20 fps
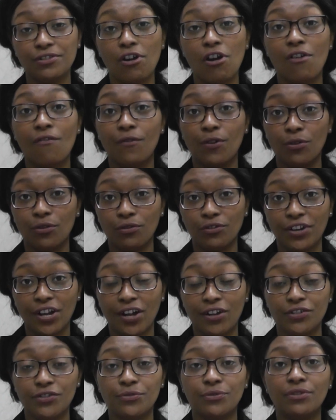are vocal
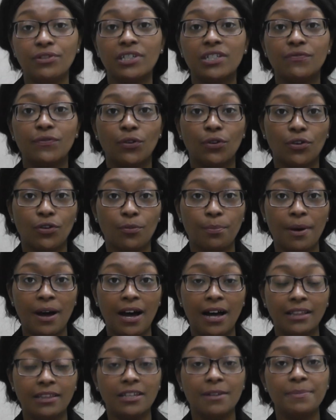nodules, vocal
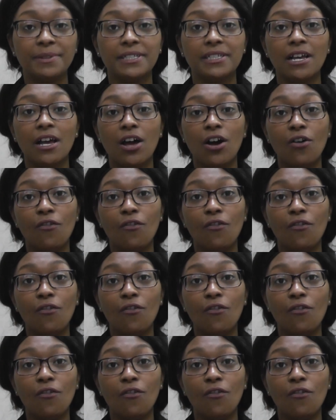polyps,